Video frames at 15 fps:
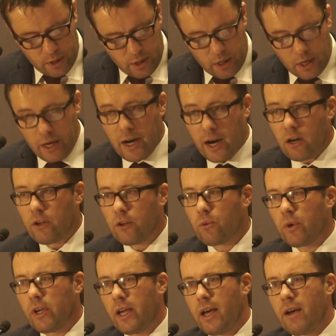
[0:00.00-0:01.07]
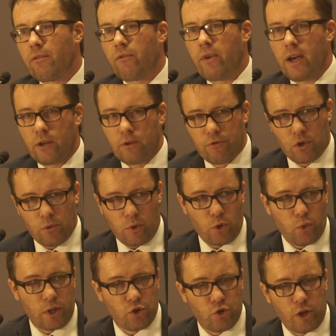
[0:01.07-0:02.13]
In Ireland, we have VAT of
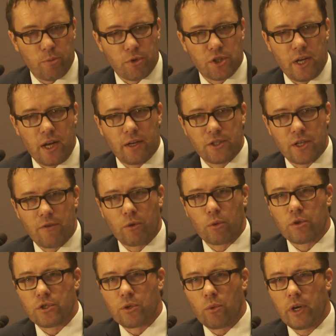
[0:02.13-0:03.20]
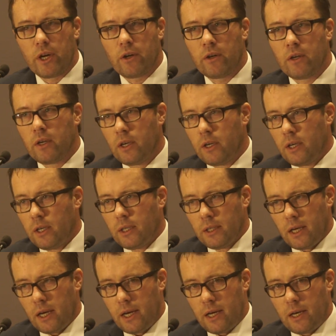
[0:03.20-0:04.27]
23%, as everyone's aware.
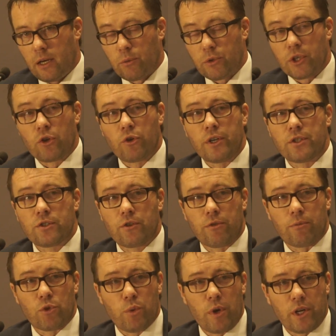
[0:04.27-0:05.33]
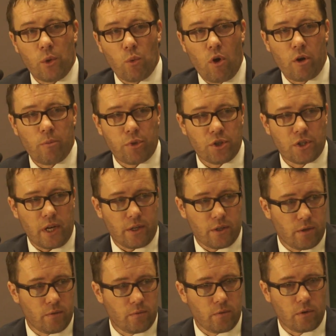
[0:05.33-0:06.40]
It was increased from 21%
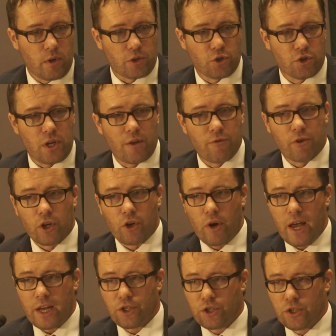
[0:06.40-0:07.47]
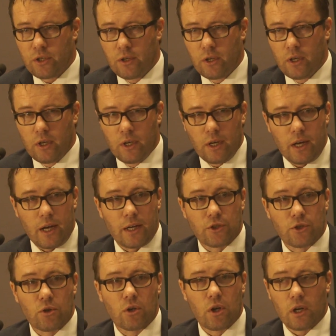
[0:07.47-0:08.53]
just after the crash, a
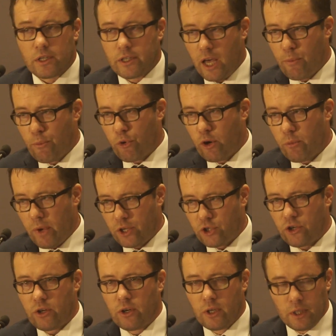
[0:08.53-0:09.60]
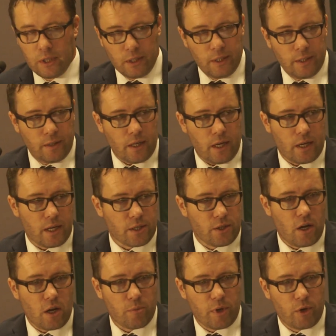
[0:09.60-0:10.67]
so-called temporary measure that has
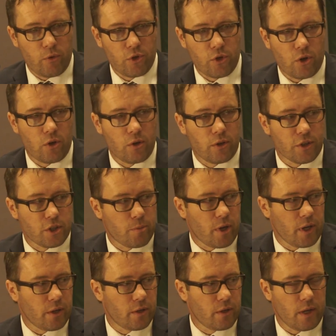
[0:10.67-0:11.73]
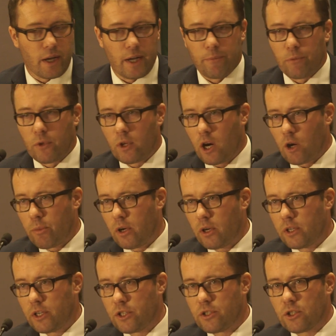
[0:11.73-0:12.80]
not been returned despite our
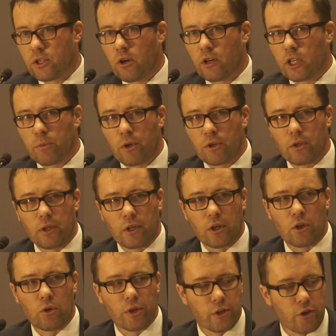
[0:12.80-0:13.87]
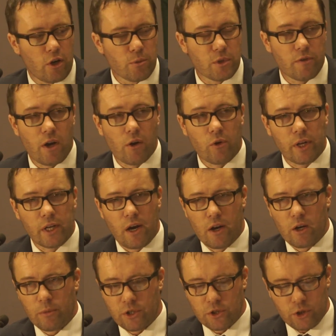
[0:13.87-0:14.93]
politicians talking about in glowing terms of how our
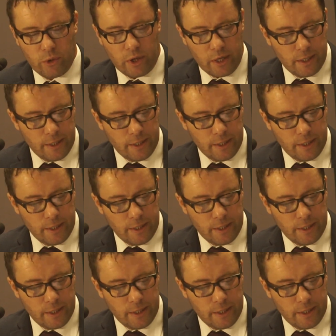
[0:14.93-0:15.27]
economy is doing.